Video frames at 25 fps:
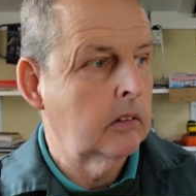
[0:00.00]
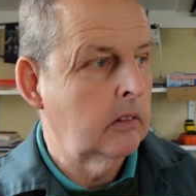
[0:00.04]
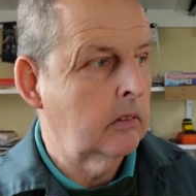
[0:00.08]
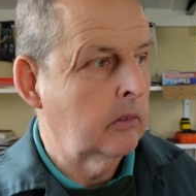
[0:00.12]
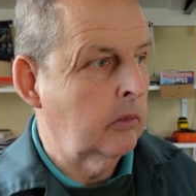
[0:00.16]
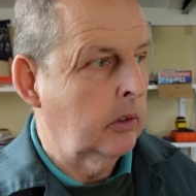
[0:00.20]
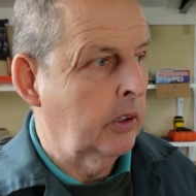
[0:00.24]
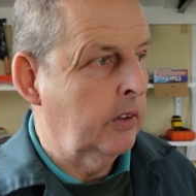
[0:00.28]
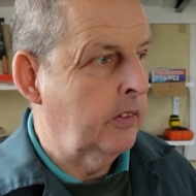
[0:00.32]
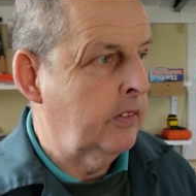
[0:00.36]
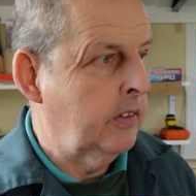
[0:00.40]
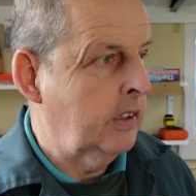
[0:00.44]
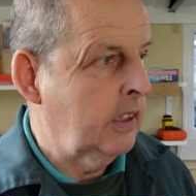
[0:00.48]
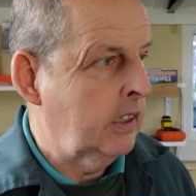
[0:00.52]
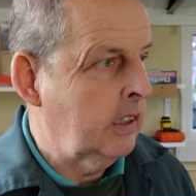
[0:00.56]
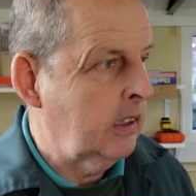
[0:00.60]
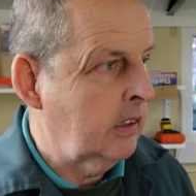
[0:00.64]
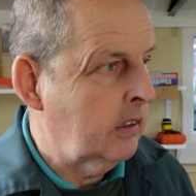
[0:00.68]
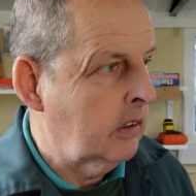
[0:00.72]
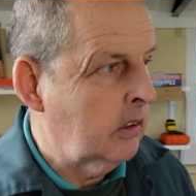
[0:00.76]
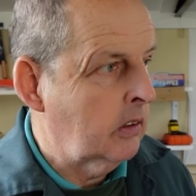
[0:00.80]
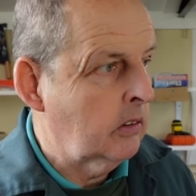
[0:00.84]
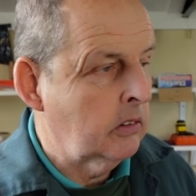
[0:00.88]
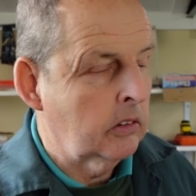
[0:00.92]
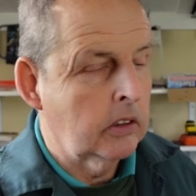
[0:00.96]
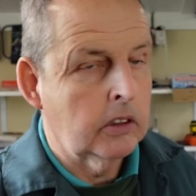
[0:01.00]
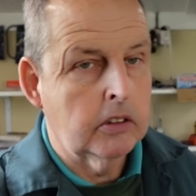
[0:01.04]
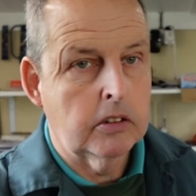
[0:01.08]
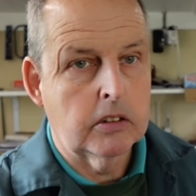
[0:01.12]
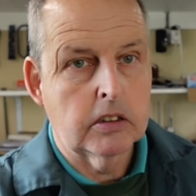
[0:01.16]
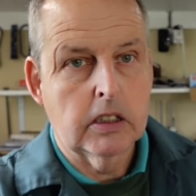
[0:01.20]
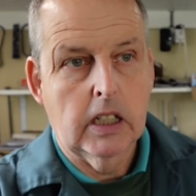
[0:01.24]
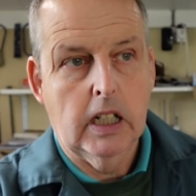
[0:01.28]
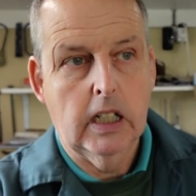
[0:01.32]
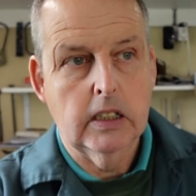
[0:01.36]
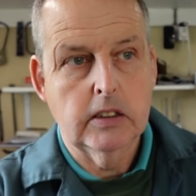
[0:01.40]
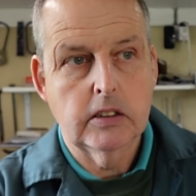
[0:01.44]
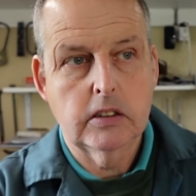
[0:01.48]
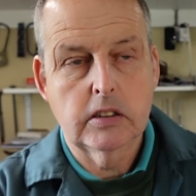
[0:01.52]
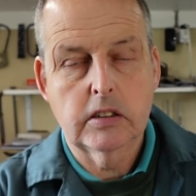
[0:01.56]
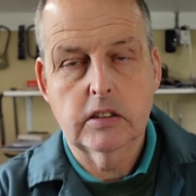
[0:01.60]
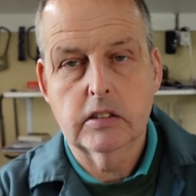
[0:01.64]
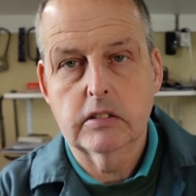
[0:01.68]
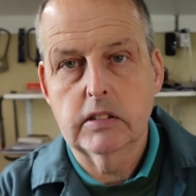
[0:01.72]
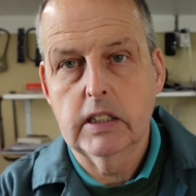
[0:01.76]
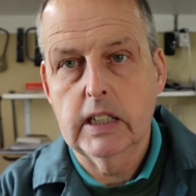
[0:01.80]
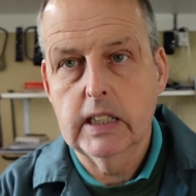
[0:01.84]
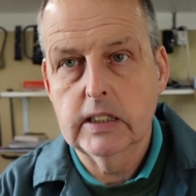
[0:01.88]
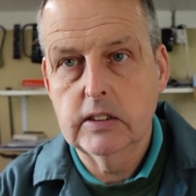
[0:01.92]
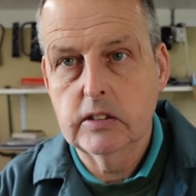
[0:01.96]
with the undersized
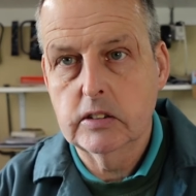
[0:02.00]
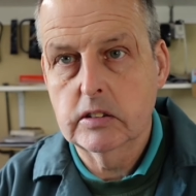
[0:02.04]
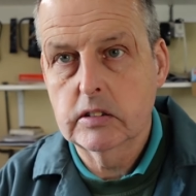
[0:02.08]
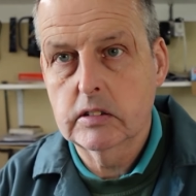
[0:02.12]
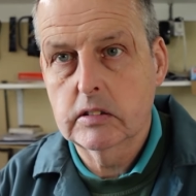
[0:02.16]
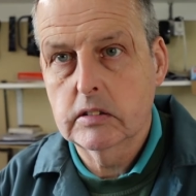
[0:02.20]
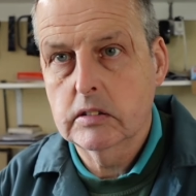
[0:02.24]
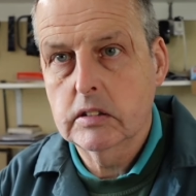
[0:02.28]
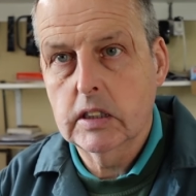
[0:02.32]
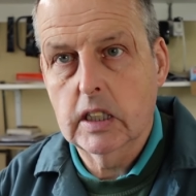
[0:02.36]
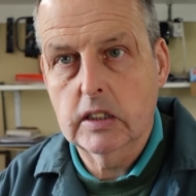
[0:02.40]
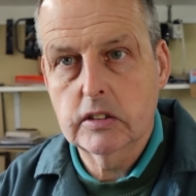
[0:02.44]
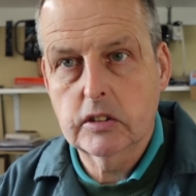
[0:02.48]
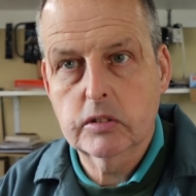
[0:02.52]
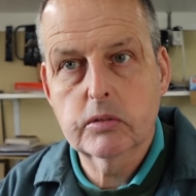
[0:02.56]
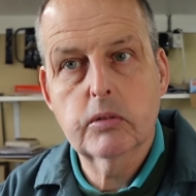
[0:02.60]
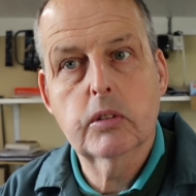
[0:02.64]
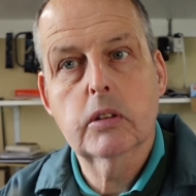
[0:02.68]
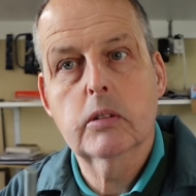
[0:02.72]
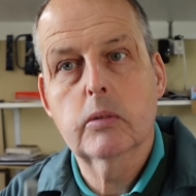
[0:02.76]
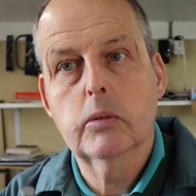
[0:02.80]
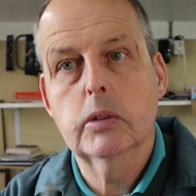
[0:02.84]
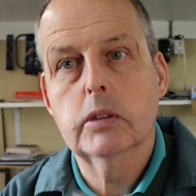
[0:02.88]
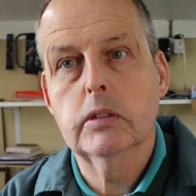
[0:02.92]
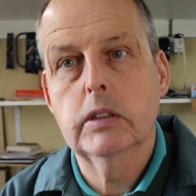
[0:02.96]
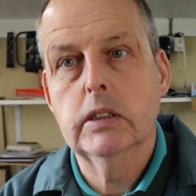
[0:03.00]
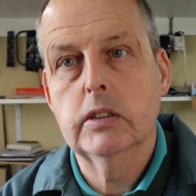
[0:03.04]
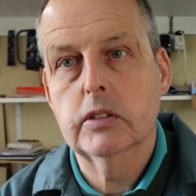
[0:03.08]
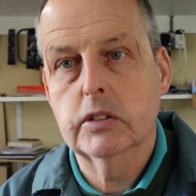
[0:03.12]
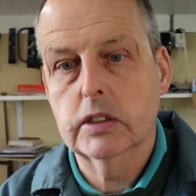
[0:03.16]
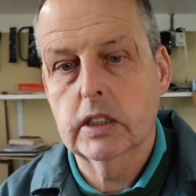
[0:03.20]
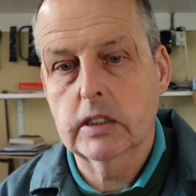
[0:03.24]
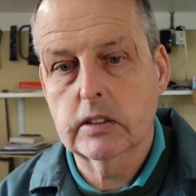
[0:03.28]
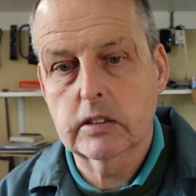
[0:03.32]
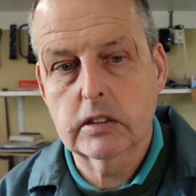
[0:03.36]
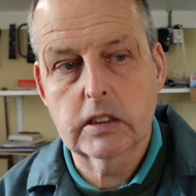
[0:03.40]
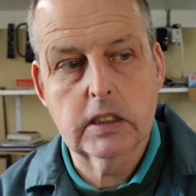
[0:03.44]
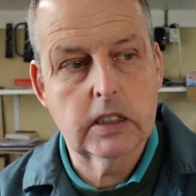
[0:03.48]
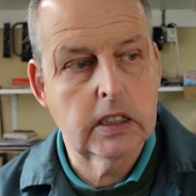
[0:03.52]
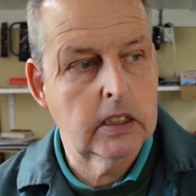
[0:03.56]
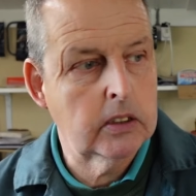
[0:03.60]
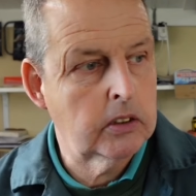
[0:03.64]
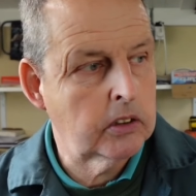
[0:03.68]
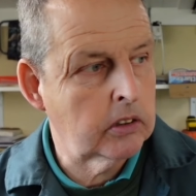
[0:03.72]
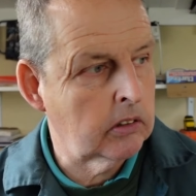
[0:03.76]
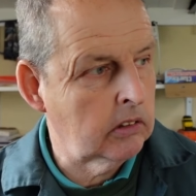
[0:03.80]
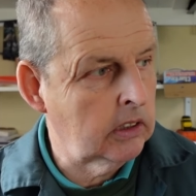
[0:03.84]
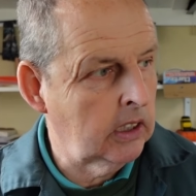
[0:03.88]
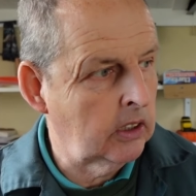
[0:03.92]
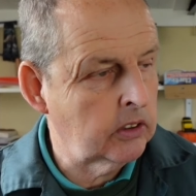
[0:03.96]
threads. That's what we're interested in.
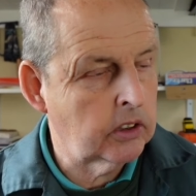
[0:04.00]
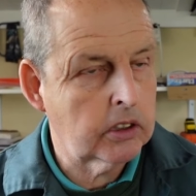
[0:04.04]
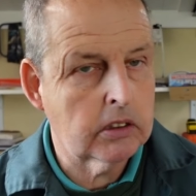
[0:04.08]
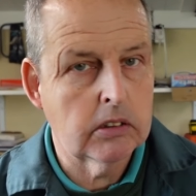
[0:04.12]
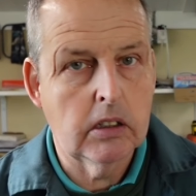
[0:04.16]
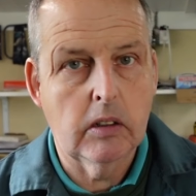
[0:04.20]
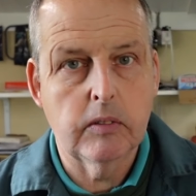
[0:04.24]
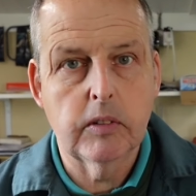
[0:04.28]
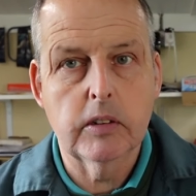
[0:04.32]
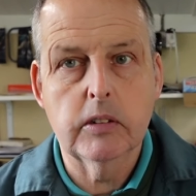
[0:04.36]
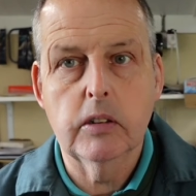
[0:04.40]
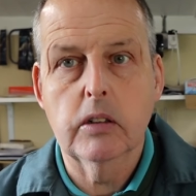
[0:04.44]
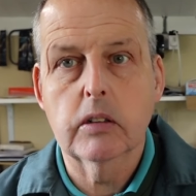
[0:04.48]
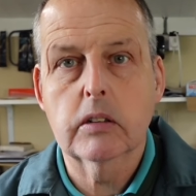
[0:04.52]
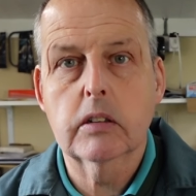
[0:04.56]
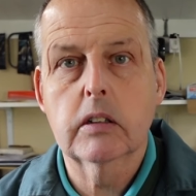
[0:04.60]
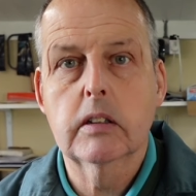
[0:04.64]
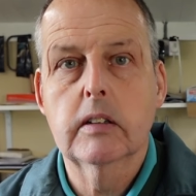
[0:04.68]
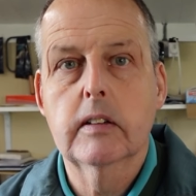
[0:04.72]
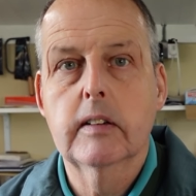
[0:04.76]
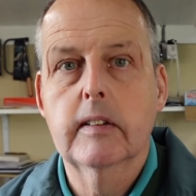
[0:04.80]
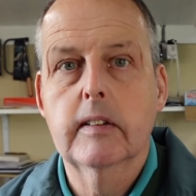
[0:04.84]
So let's go have a look.